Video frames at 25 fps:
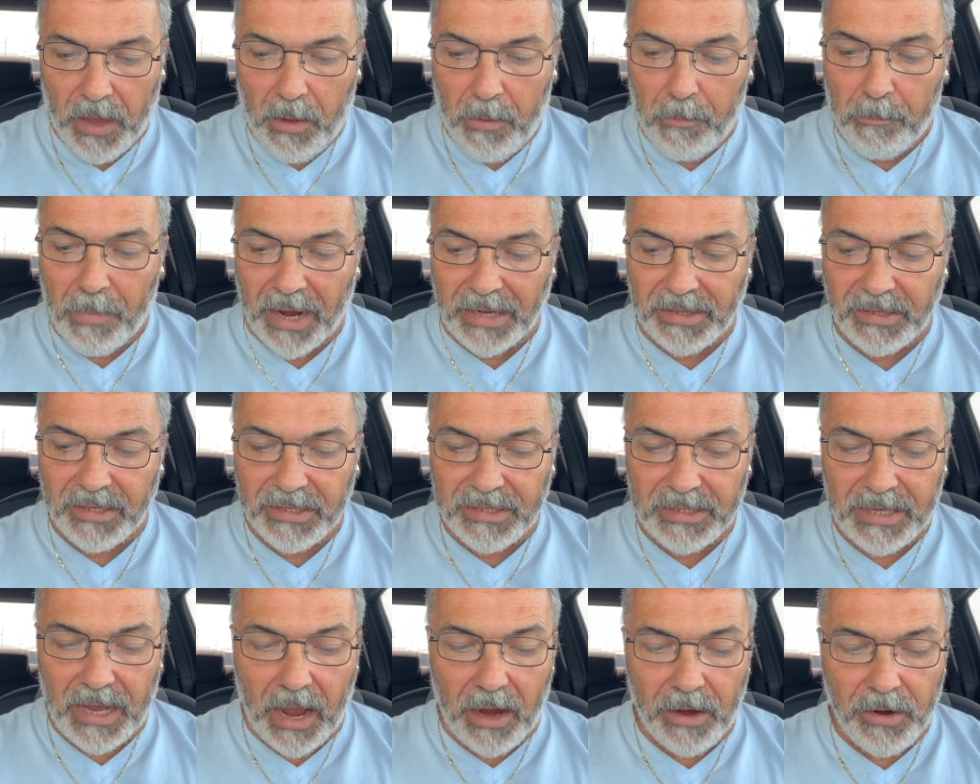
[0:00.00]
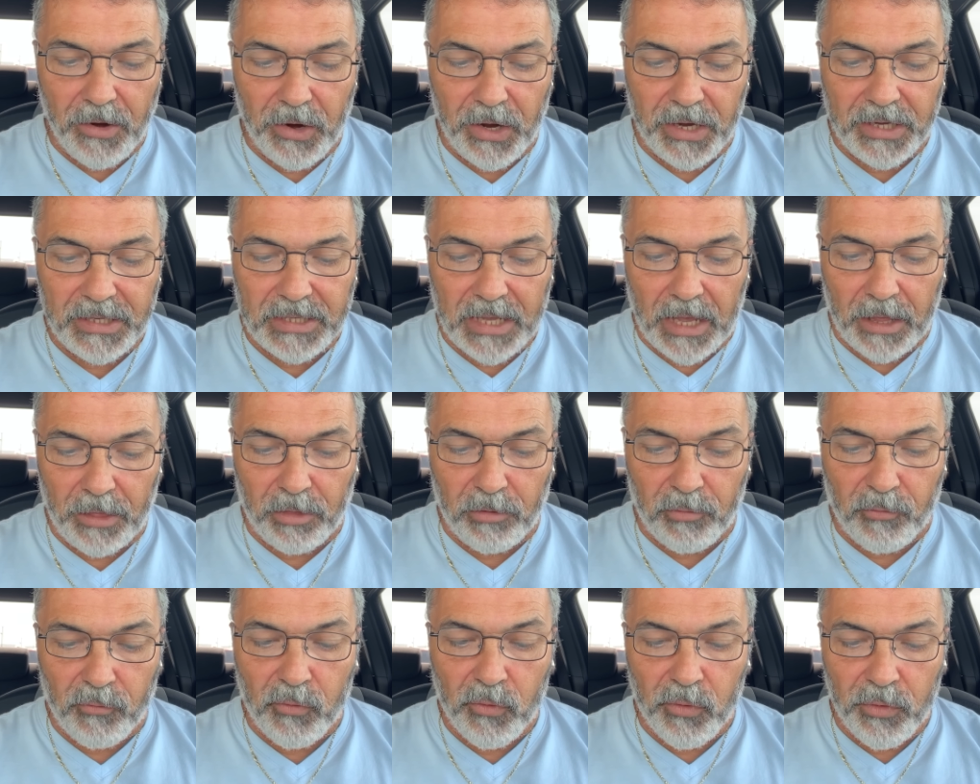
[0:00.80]
My desire is that
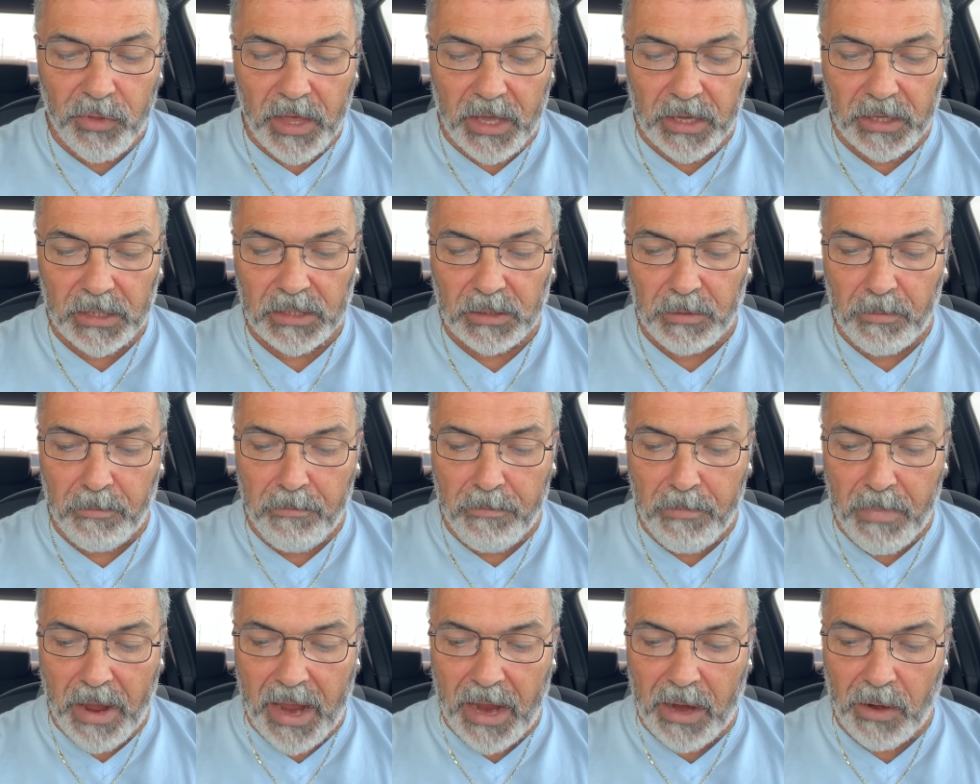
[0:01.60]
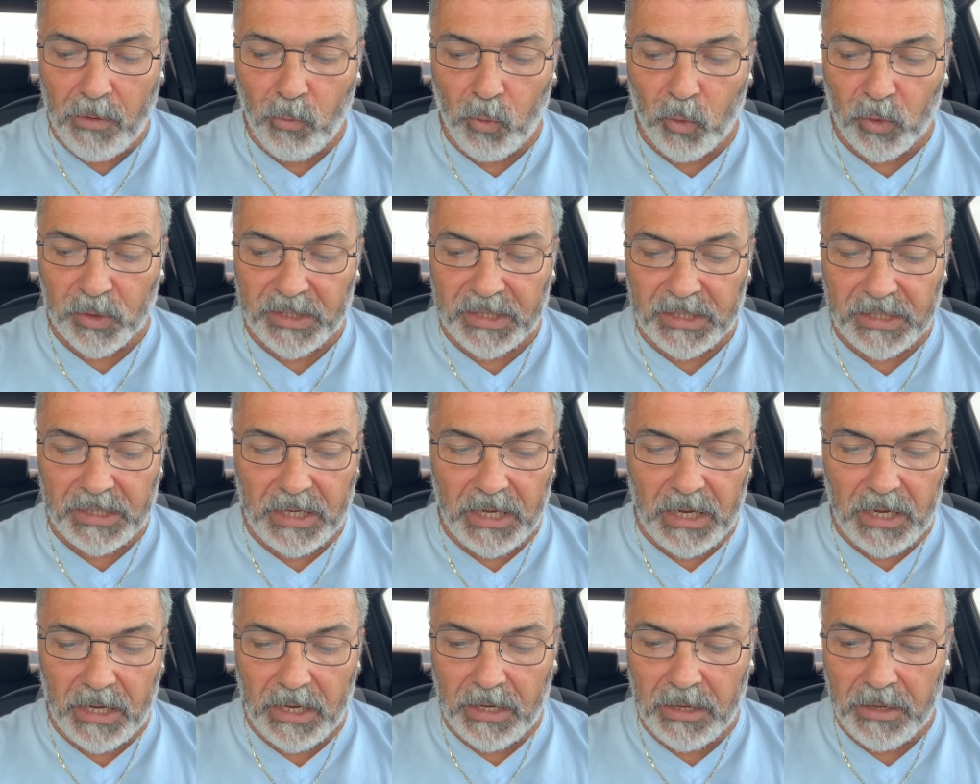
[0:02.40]
through this, man will
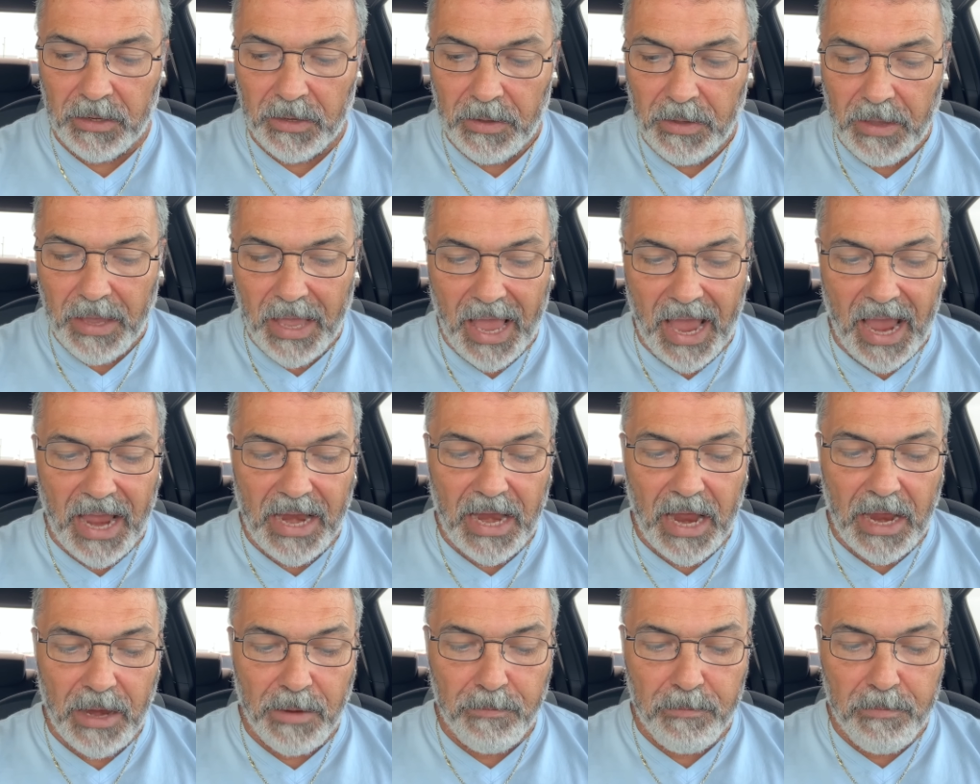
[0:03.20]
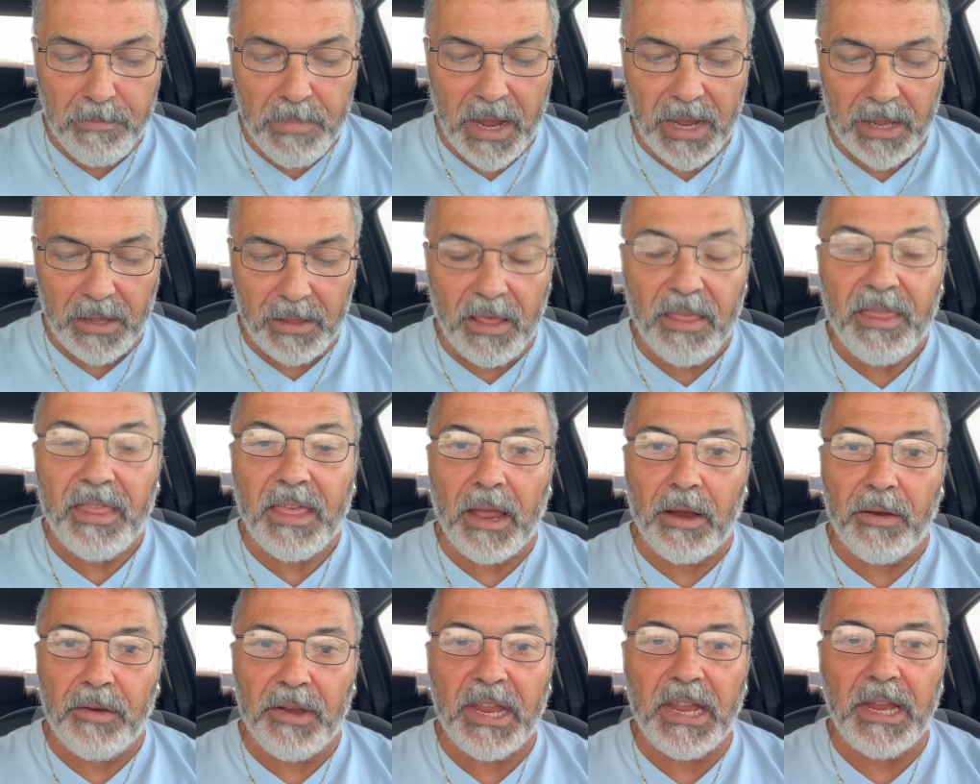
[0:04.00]
see and admit
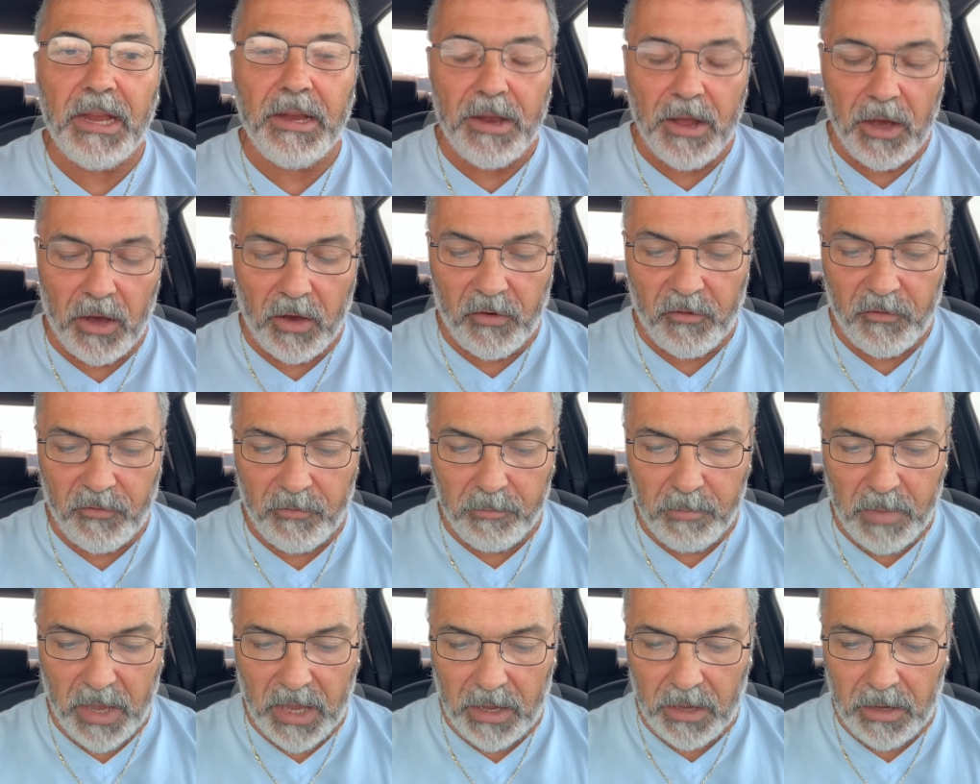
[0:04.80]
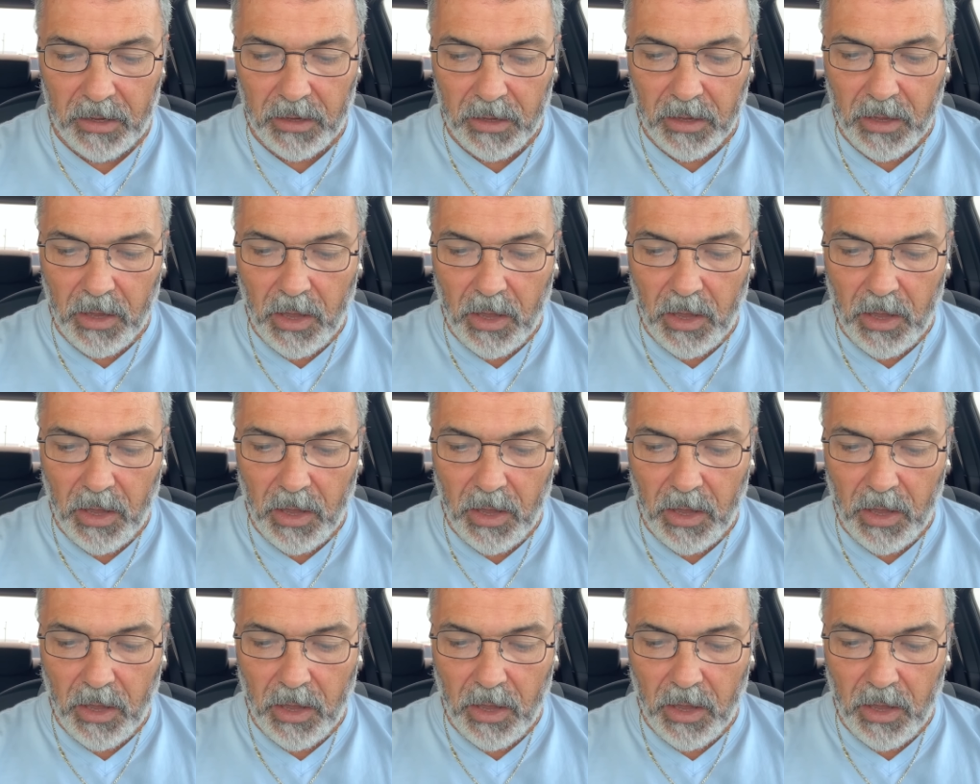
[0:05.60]
their need of me.